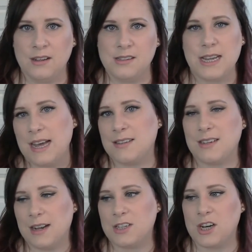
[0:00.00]
test
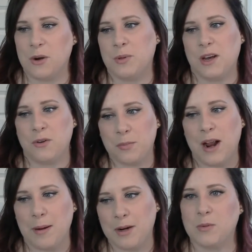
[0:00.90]
an eyeshadow without a
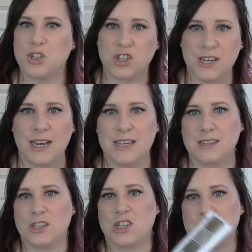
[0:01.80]
primer, which she does,
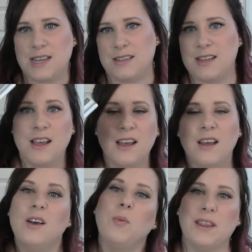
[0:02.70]
because she says
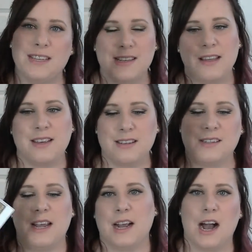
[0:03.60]
when they say things
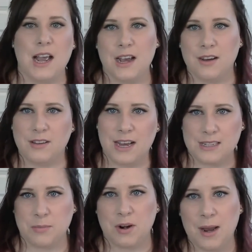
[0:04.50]
like, it has
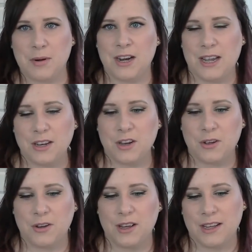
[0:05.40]
a primer in
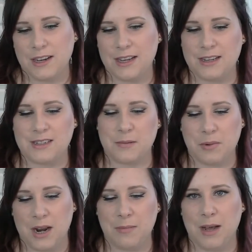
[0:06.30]
it, and
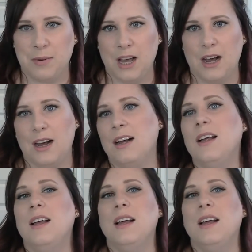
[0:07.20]
blah, blah, blah,